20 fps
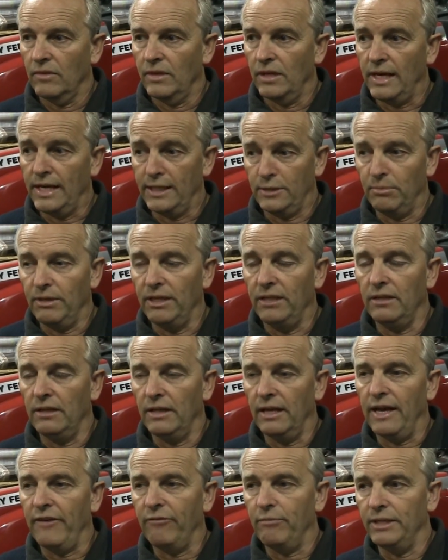There
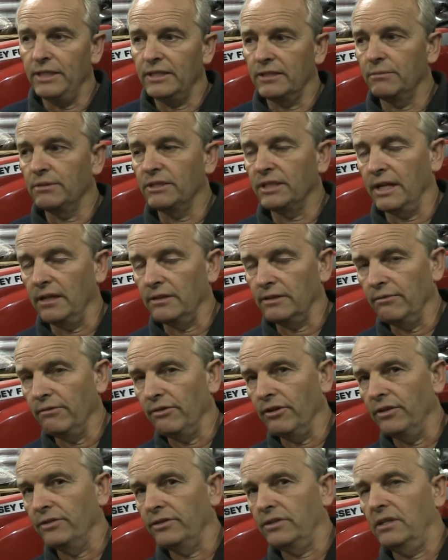have been some sales in
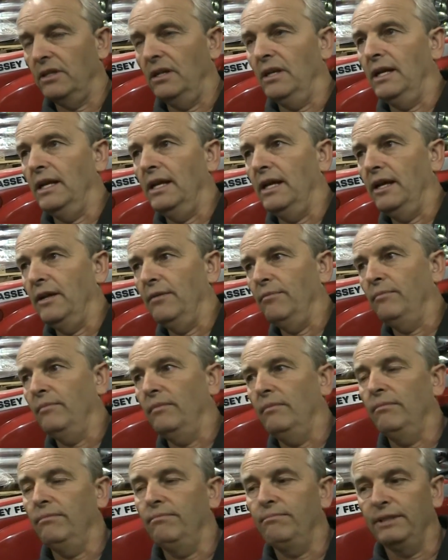France,
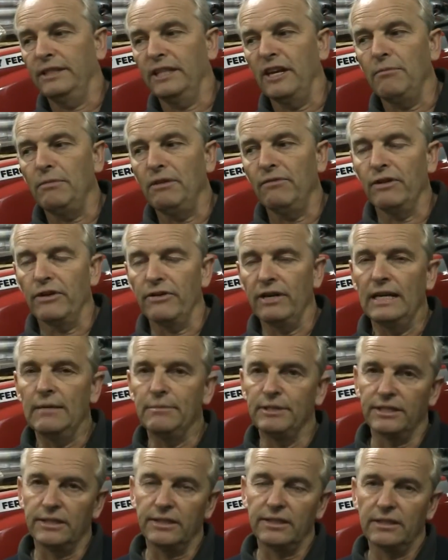but they've been very
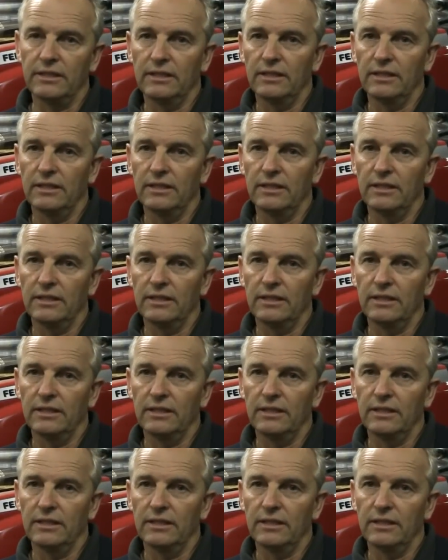limited.